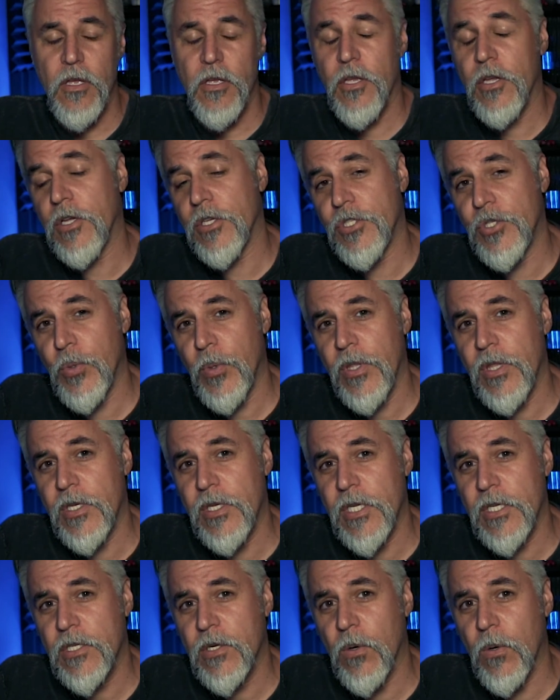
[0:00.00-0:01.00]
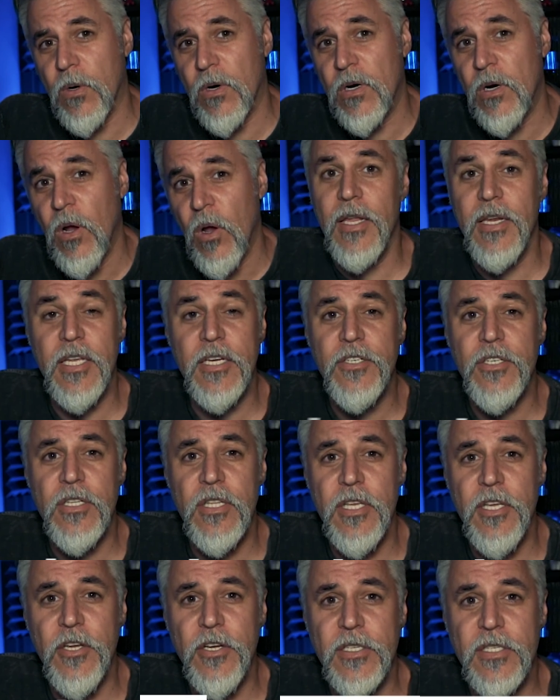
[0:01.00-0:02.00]
You could join the Discord.
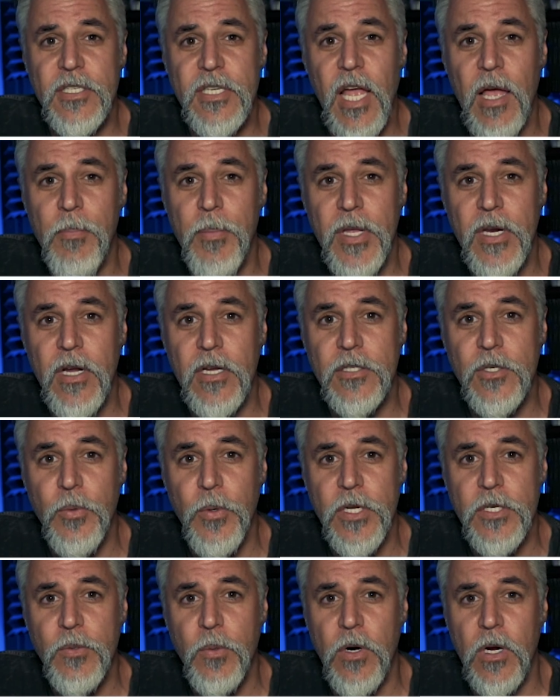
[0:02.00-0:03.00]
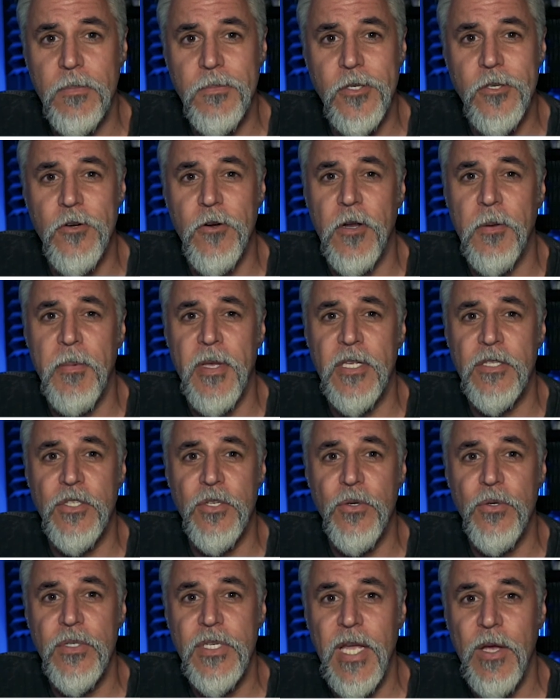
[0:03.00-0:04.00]
Additionally, you could stop in on Twitch, where I'm streaming
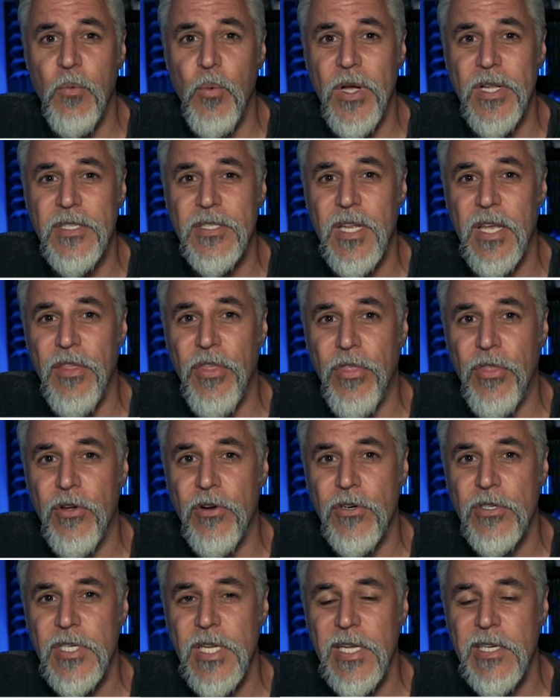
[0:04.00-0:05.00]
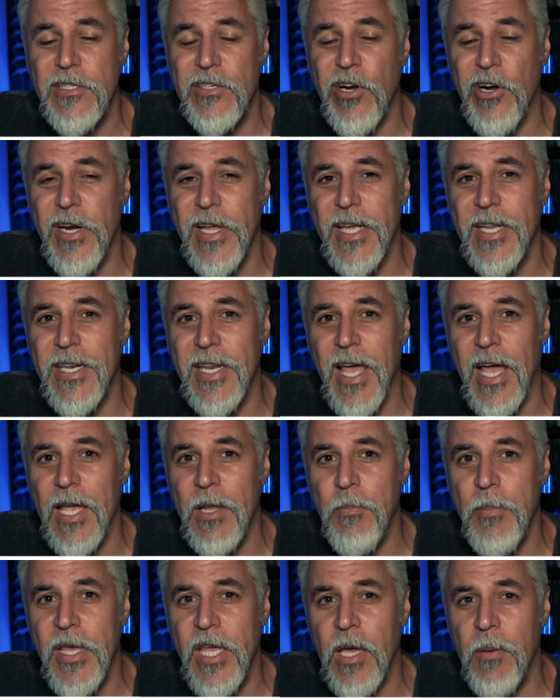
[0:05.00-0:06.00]
Tuesday, Wednesday, Thursday, starting at
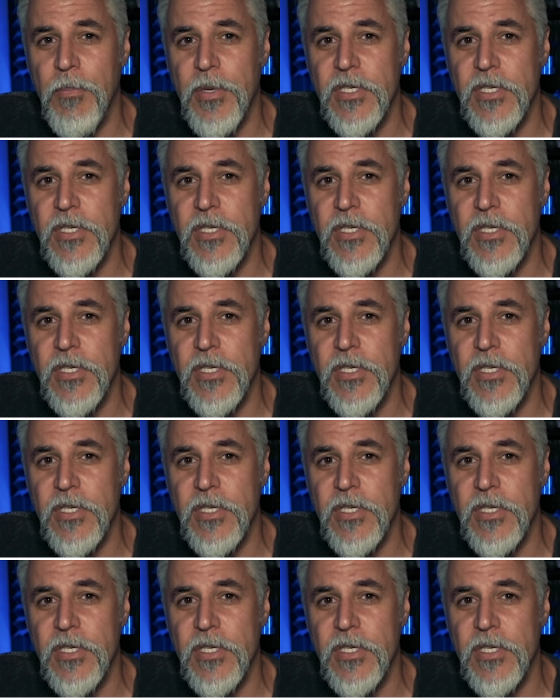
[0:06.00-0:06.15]
9 p.m.